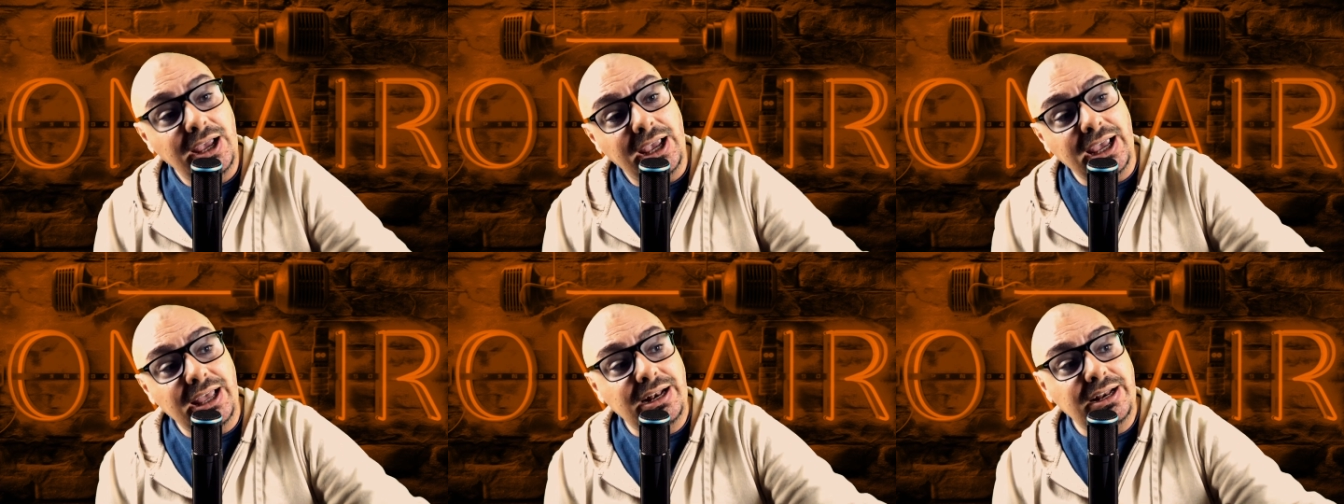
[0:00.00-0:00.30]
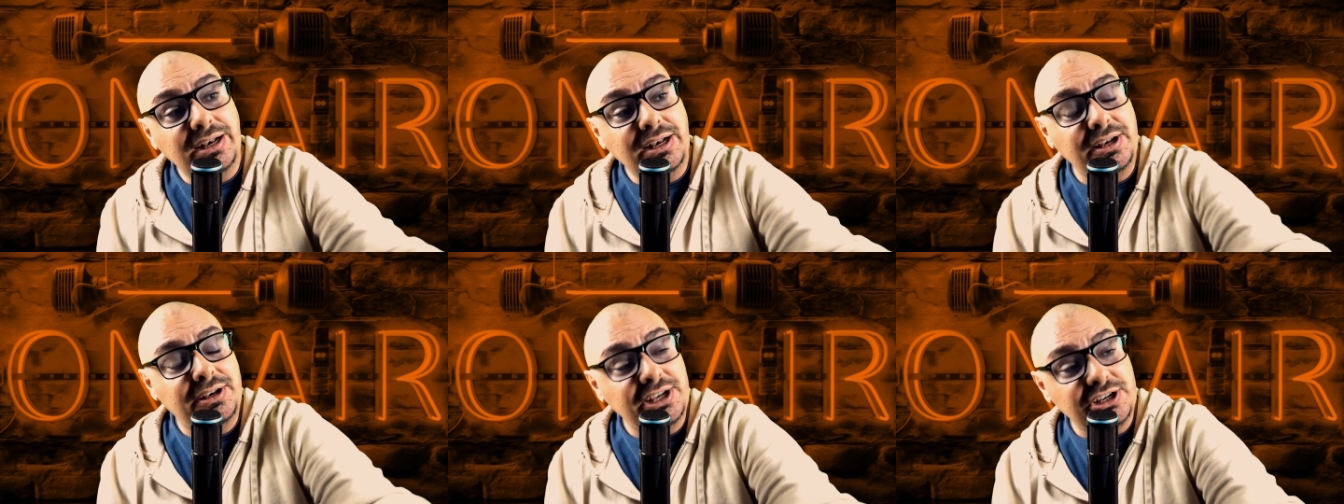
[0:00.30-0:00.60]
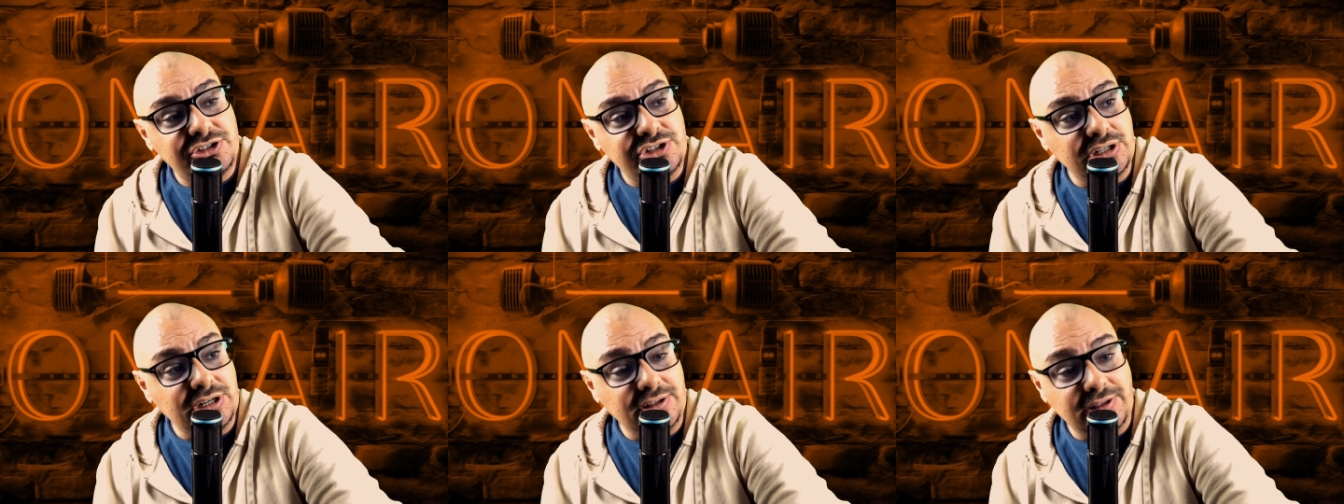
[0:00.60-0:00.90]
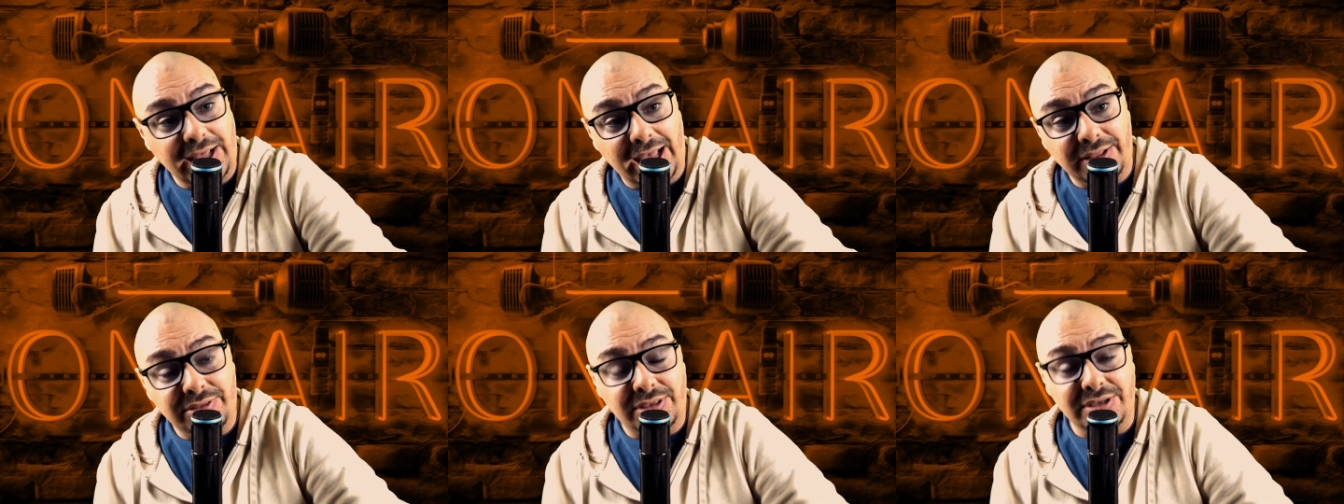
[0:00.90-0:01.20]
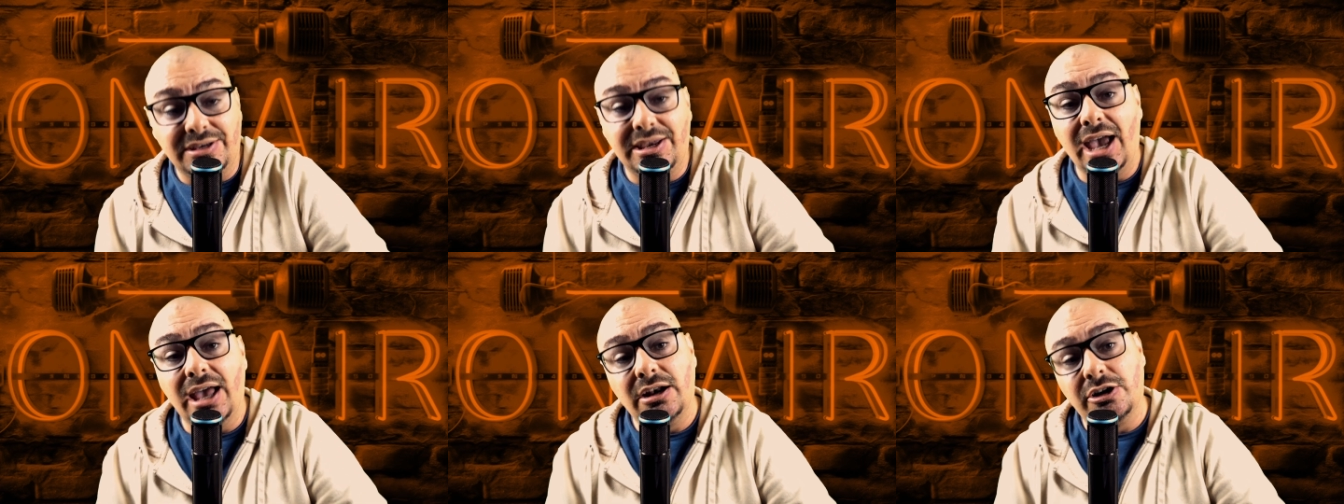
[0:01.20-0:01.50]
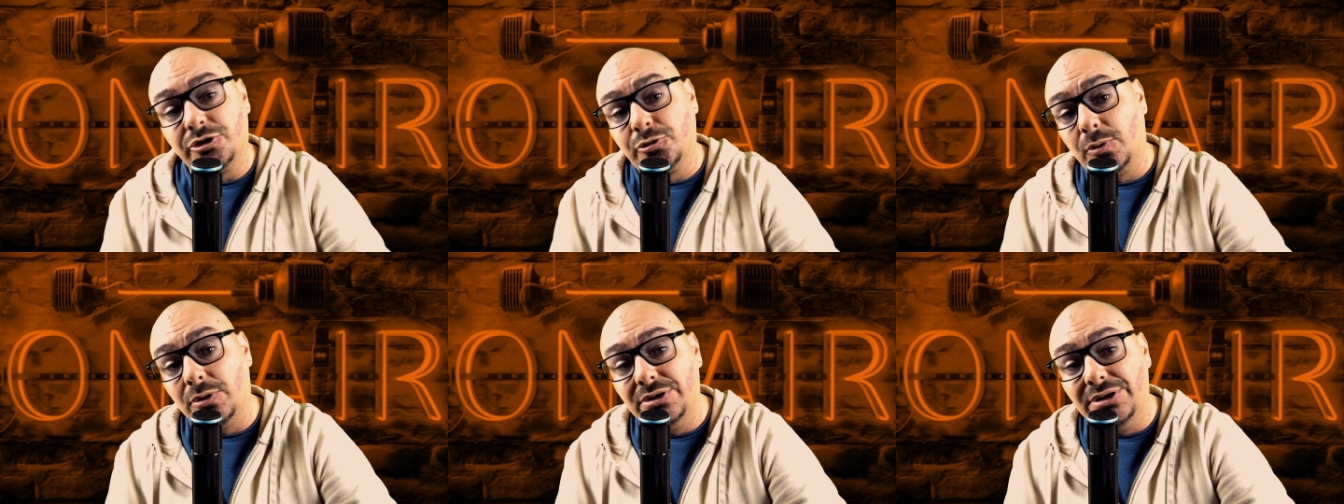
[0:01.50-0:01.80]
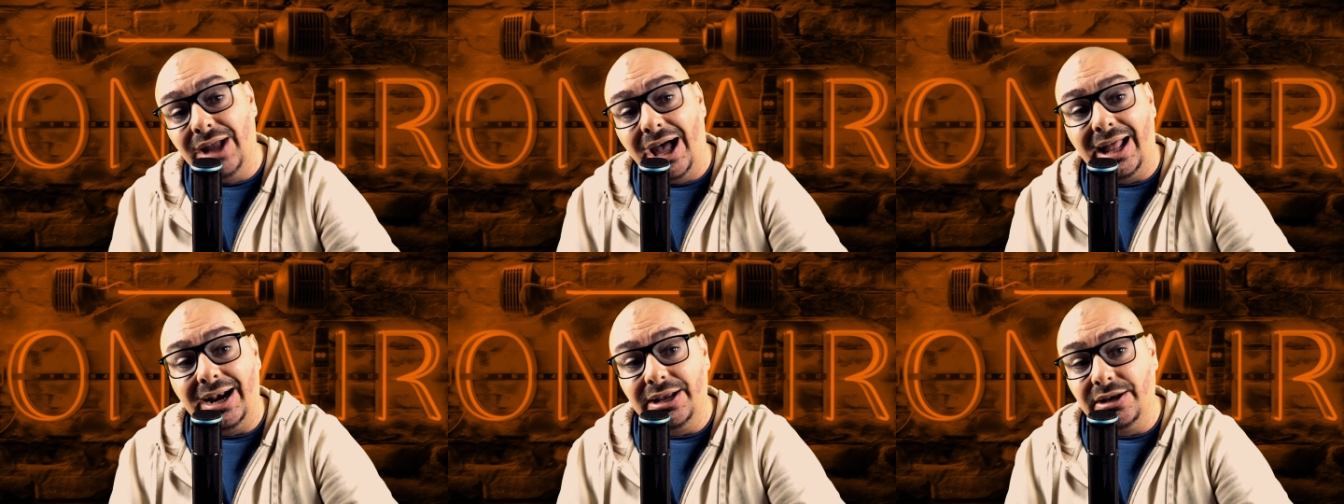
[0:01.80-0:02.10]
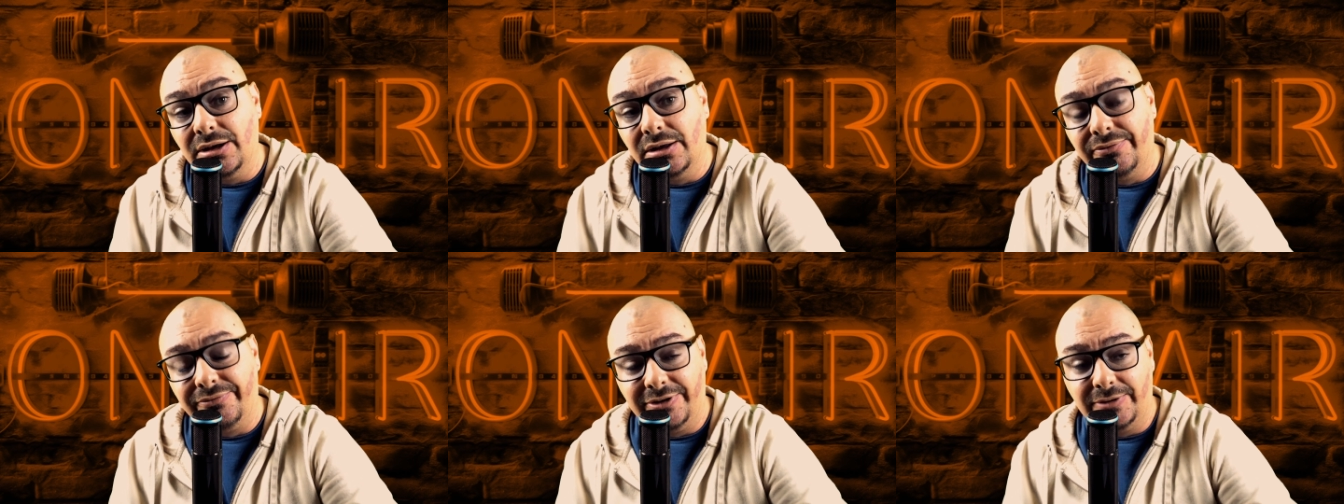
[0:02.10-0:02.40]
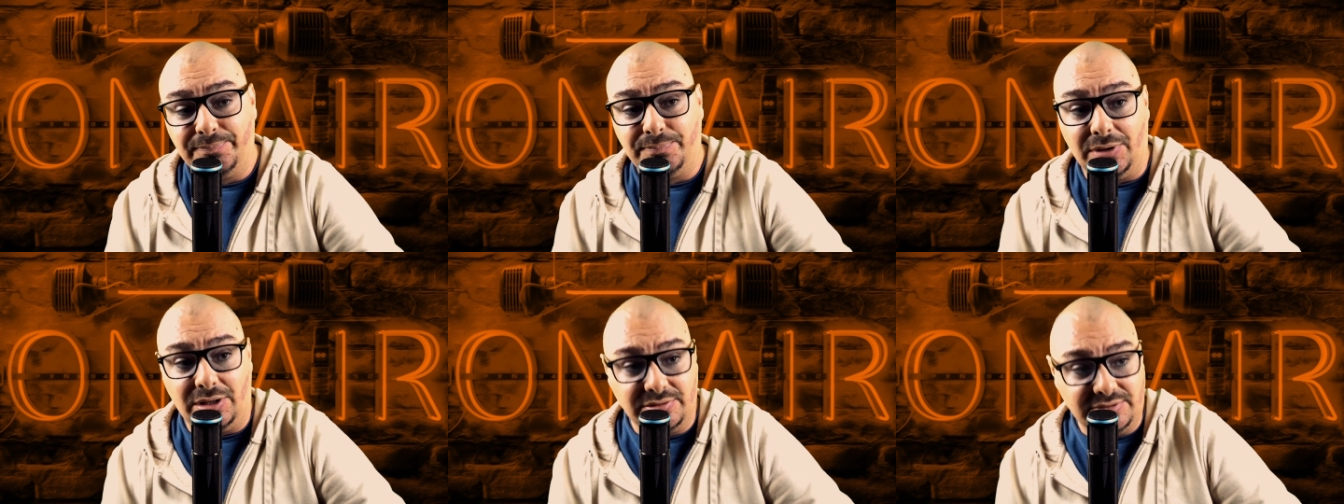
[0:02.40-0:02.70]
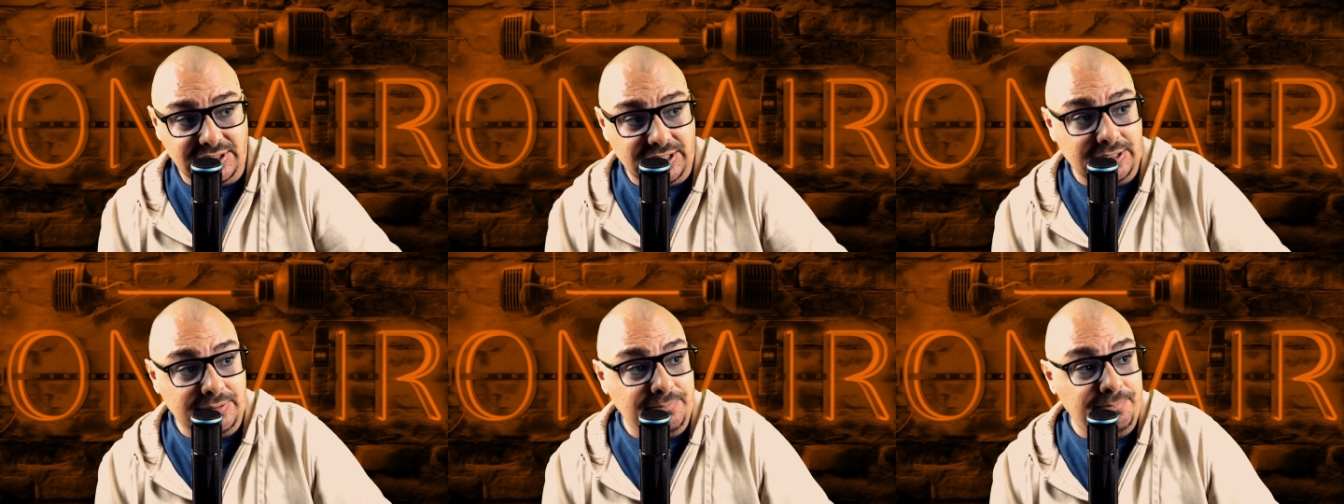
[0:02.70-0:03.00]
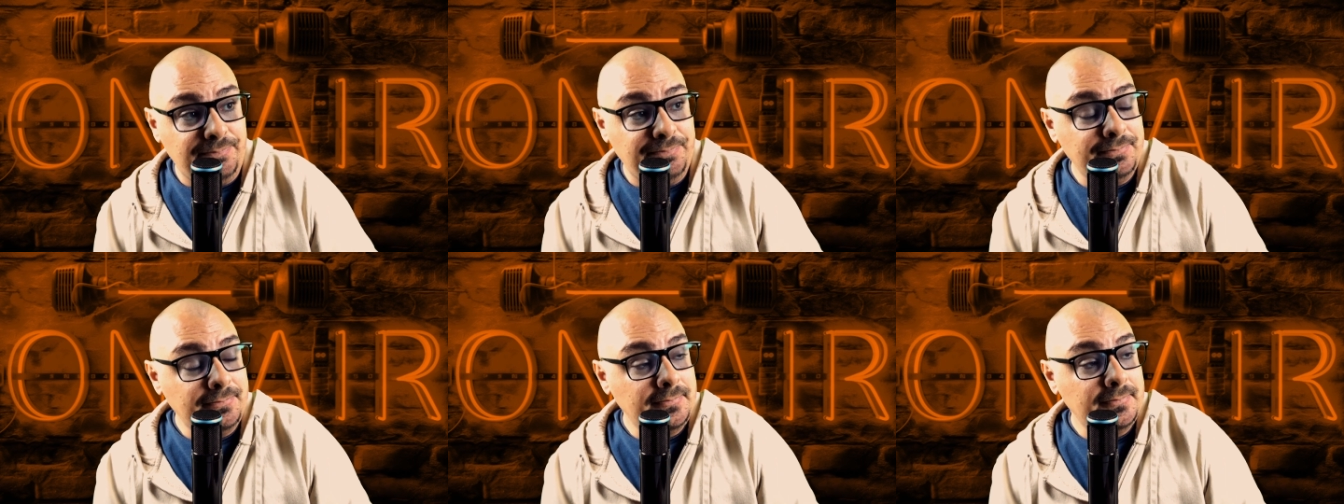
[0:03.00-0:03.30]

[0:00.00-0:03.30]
And in addition to that, the Gators were not a good football team.